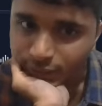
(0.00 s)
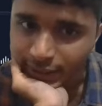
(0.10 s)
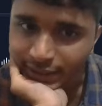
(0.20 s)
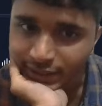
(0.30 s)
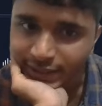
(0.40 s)

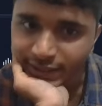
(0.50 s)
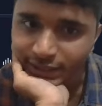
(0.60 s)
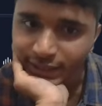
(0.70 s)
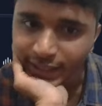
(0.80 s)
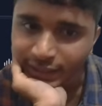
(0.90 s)
and J
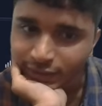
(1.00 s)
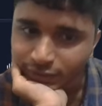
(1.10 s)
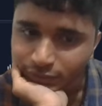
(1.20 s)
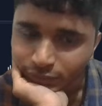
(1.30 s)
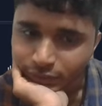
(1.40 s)
is at
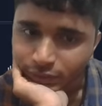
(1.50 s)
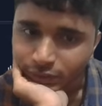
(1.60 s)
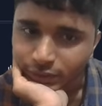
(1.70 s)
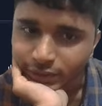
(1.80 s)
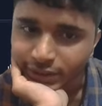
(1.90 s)

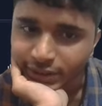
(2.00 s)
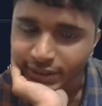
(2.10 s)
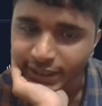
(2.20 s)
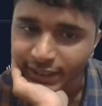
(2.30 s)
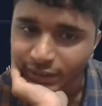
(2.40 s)

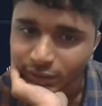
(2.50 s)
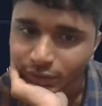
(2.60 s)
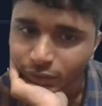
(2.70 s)
second